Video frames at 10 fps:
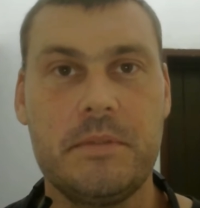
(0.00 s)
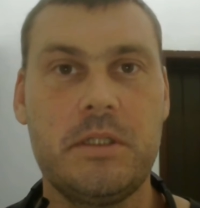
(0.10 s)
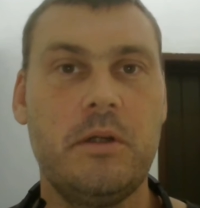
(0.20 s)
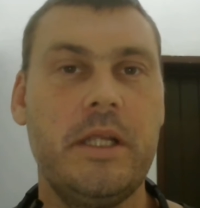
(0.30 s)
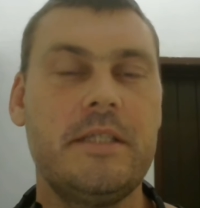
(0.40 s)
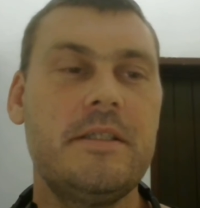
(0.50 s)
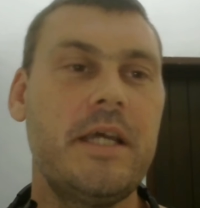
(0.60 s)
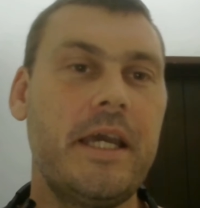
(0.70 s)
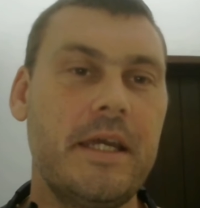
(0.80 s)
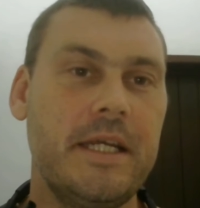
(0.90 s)
So let's
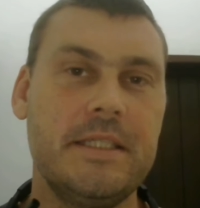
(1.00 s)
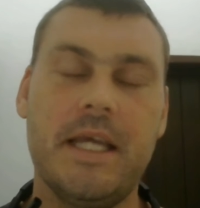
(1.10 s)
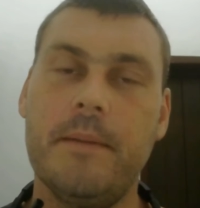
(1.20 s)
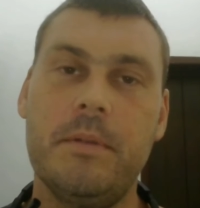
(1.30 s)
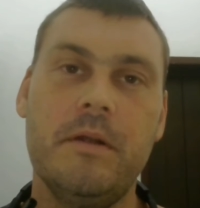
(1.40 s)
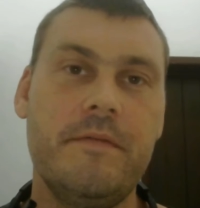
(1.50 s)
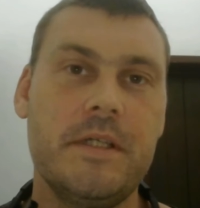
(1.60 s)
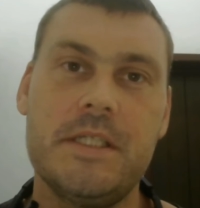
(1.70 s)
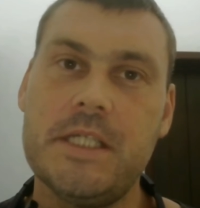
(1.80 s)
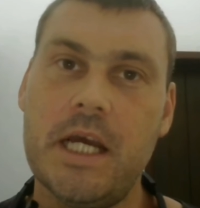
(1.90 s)
take an example of a
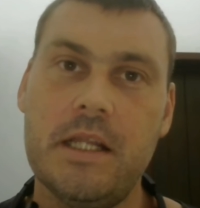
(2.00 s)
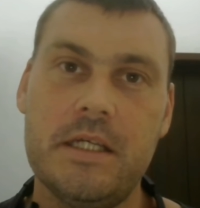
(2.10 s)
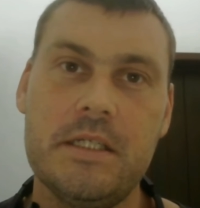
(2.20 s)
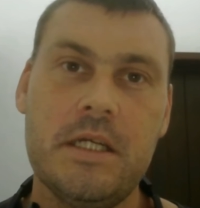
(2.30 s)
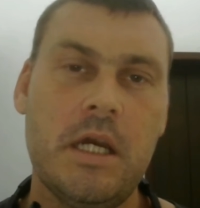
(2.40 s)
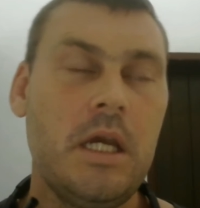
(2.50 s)
challenge.